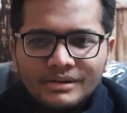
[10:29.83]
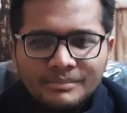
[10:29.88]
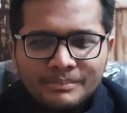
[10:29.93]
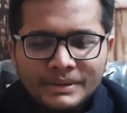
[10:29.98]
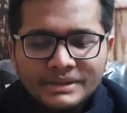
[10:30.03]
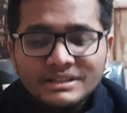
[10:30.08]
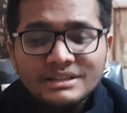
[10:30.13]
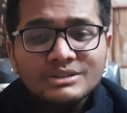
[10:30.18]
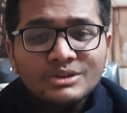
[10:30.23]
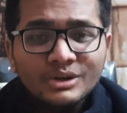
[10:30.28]

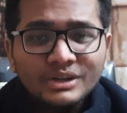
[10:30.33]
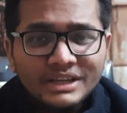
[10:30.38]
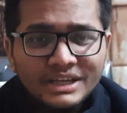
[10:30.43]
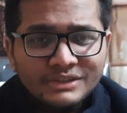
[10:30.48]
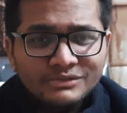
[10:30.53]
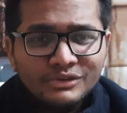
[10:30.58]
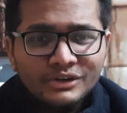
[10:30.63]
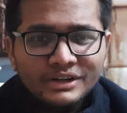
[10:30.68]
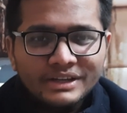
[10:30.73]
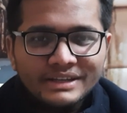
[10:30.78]
puzzles on
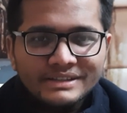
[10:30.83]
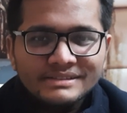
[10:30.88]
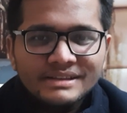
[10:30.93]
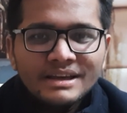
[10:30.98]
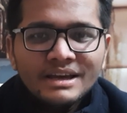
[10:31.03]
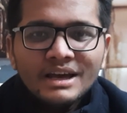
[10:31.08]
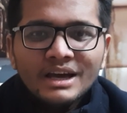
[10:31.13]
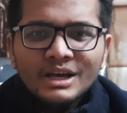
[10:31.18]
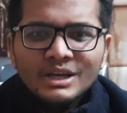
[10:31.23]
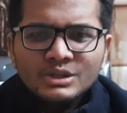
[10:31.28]
GeeksforGeeks.
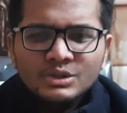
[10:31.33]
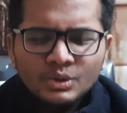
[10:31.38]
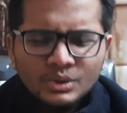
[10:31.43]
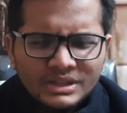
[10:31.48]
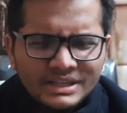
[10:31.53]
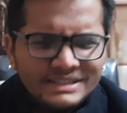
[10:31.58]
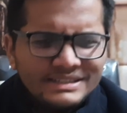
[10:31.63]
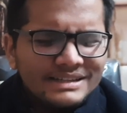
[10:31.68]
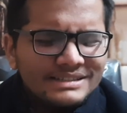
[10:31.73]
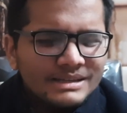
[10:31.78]
So
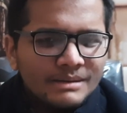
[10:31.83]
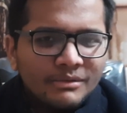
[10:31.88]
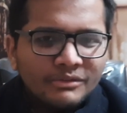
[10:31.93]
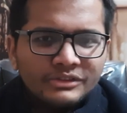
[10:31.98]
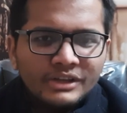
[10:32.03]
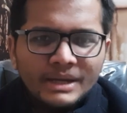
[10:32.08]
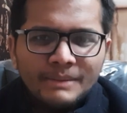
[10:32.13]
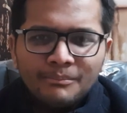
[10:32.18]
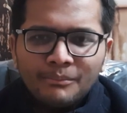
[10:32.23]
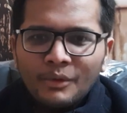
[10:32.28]
these are some of
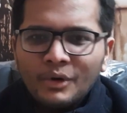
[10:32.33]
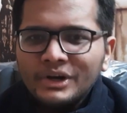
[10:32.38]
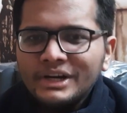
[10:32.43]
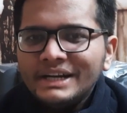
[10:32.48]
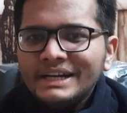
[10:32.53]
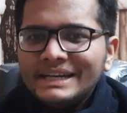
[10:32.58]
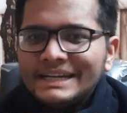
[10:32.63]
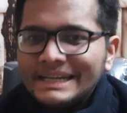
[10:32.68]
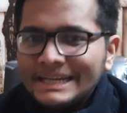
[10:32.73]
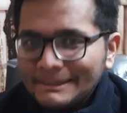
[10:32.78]
the
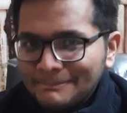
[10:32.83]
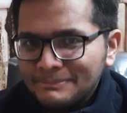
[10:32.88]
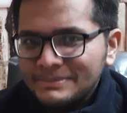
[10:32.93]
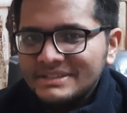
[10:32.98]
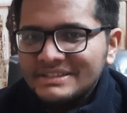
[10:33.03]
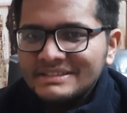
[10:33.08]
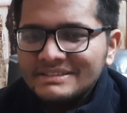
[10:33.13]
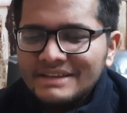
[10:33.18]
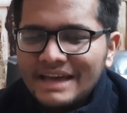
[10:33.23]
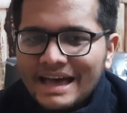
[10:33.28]
important
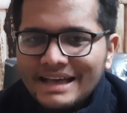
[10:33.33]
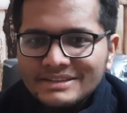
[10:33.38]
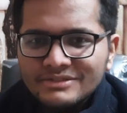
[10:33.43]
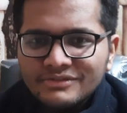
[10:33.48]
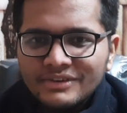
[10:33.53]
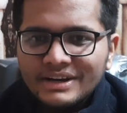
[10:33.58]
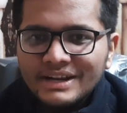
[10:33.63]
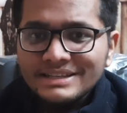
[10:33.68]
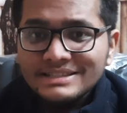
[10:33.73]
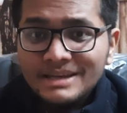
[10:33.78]
tips as
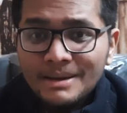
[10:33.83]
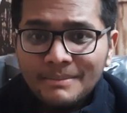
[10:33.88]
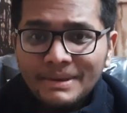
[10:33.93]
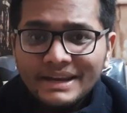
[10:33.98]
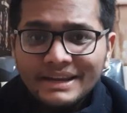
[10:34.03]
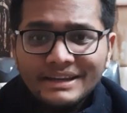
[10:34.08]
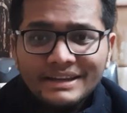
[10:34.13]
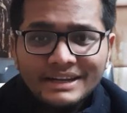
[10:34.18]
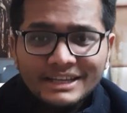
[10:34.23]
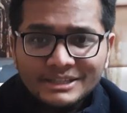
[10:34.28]
far as
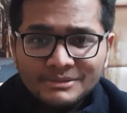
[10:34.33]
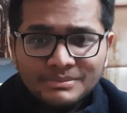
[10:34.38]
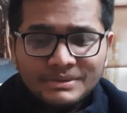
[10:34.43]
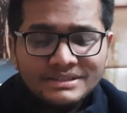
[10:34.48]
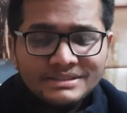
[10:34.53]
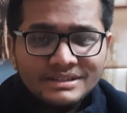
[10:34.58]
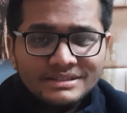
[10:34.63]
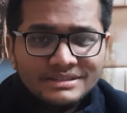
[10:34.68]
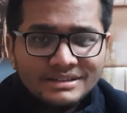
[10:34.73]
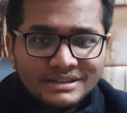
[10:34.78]
American
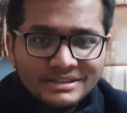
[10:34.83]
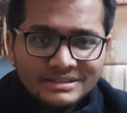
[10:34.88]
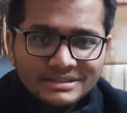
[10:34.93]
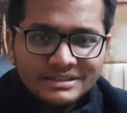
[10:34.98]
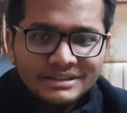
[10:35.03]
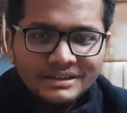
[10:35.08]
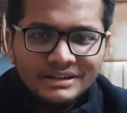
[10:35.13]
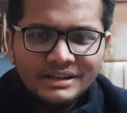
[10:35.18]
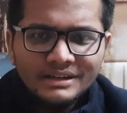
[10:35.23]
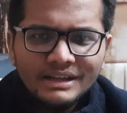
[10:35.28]
Express is
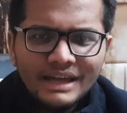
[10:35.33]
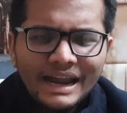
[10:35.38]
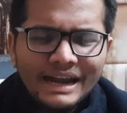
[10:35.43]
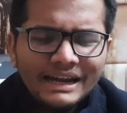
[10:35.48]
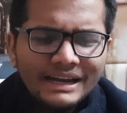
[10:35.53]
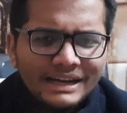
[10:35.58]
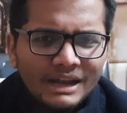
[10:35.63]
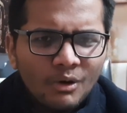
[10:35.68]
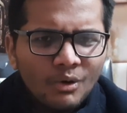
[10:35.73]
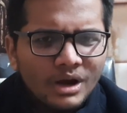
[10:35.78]
concerned.
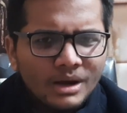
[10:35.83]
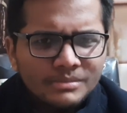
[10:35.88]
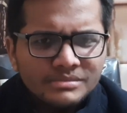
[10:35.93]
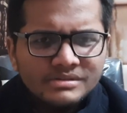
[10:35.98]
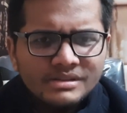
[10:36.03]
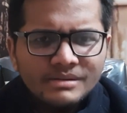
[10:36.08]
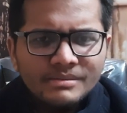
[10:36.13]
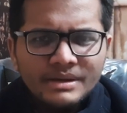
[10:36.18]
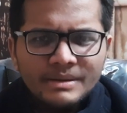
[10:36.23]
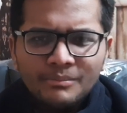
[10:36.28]
And now
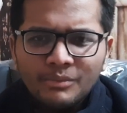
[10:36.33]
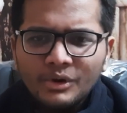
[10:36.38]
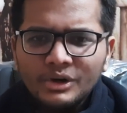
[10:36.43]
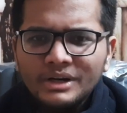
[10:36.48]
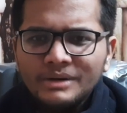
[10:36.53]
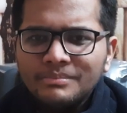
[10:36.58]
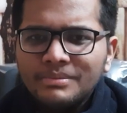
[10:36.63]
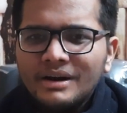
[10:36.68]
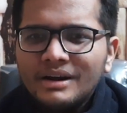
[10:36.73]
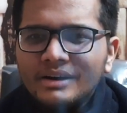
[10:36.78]
comes the
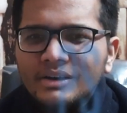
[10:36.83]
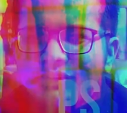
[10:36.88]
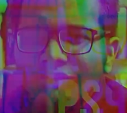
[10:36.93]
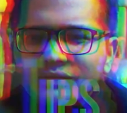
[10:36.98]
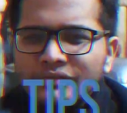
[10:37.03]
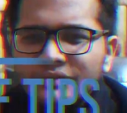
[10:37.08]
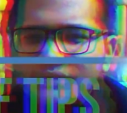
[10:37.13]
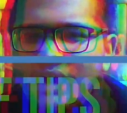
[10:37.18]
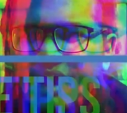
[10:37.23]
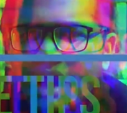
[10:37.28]
important part
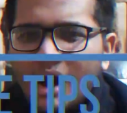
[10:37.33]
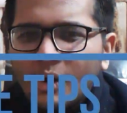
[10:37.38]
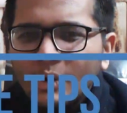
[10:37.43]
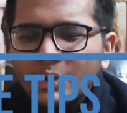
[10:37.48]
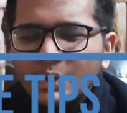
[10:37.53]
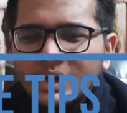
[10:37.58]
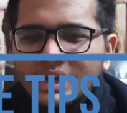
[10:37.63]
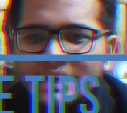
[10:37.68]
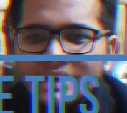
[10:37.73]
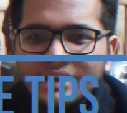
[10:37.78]
of how
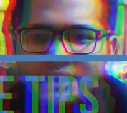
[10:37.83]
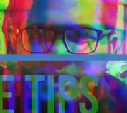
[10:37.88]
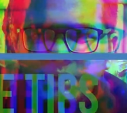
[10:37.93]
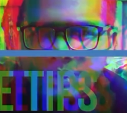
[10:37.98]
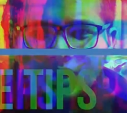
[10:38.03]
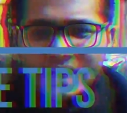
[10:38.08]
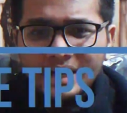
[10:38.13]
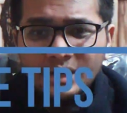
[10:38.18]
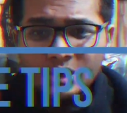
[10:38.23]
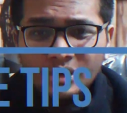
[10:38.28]
you can
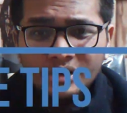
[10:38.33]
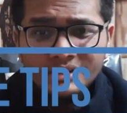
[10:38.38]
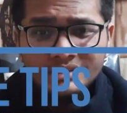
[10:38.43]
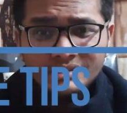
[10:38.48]
curate your